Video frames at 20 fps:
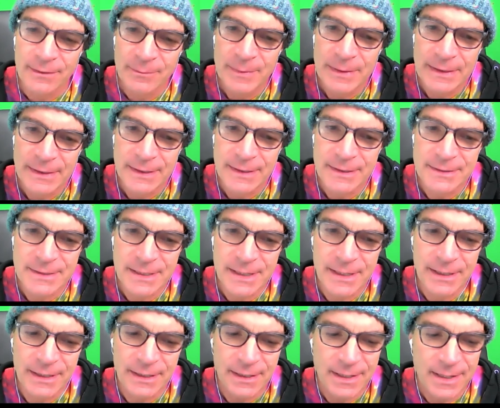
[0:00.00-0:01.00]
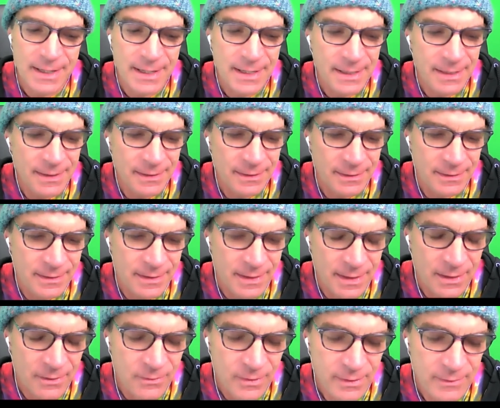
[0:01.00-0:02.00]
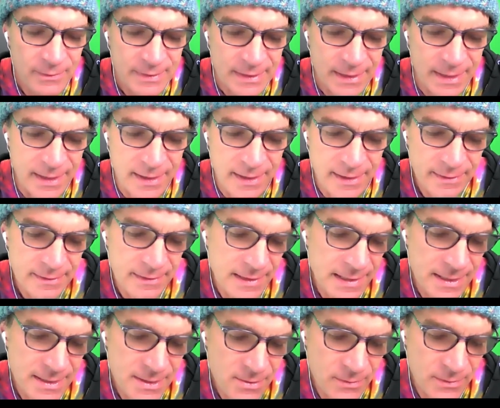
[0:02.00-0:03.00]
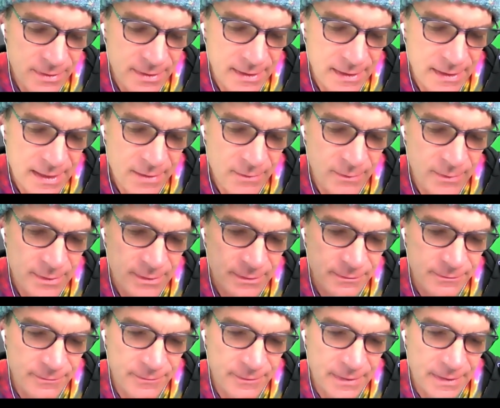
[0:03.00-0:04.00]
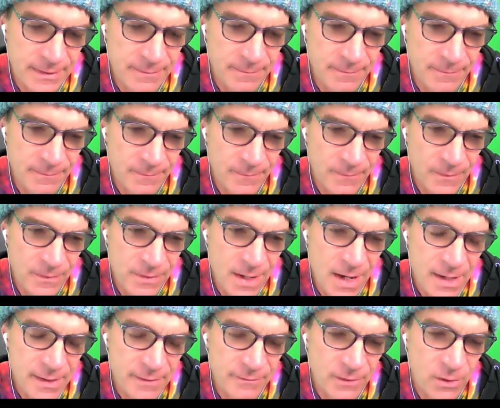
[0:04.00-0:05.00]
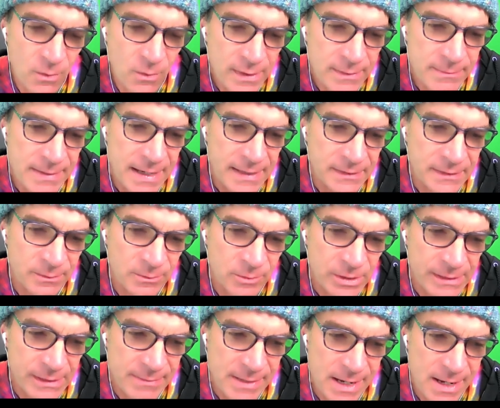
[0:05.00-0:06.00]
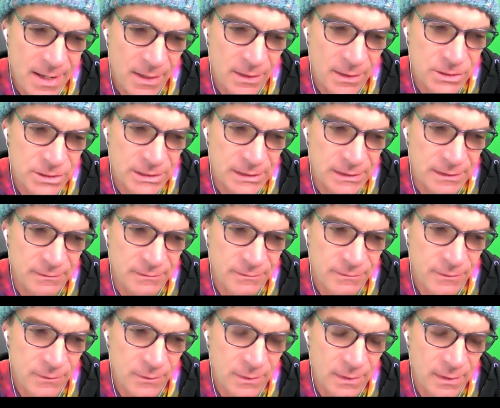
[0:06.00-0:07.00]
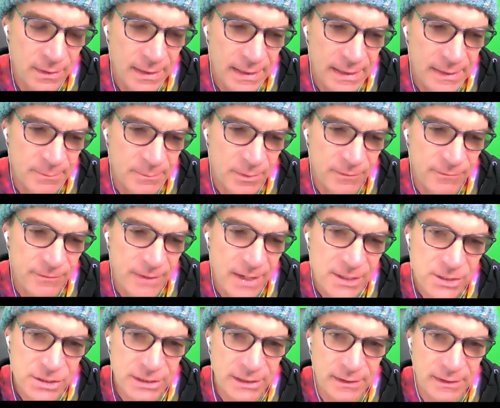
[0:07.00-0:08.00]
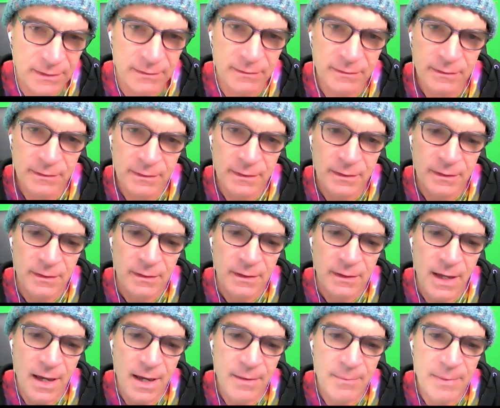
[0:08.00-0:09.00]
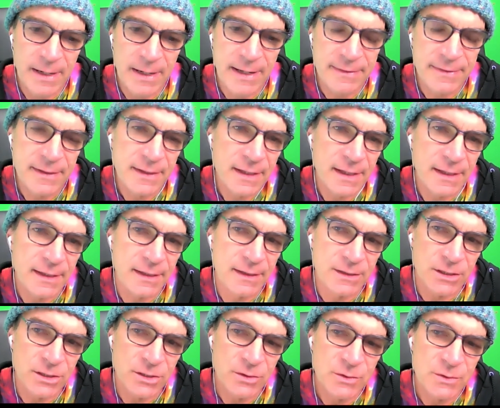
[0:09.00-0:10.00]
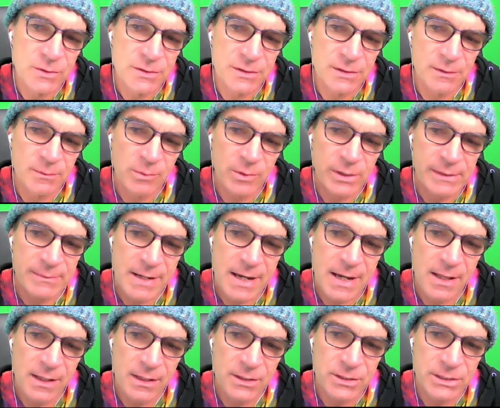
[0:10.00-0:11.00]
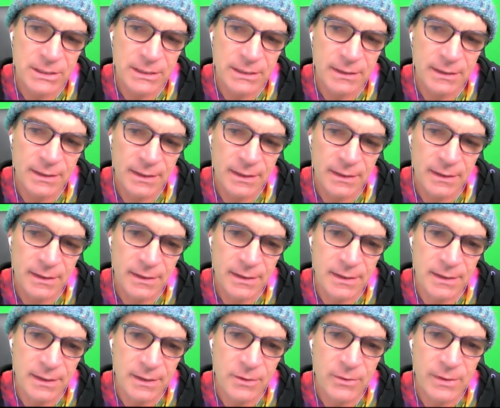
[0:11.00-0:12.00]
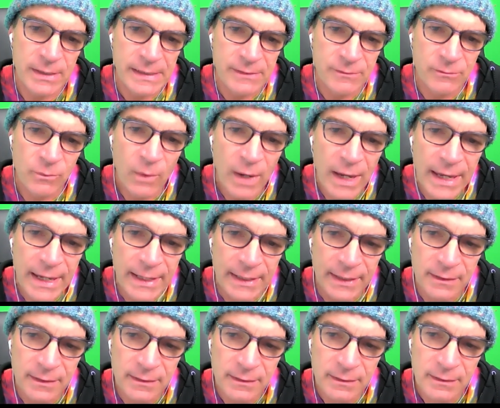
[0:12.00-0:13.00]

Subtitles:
because I agree with that. I don't think I would have thought of going back to marine biology for a profession, but I think I can use marine biology in a creative way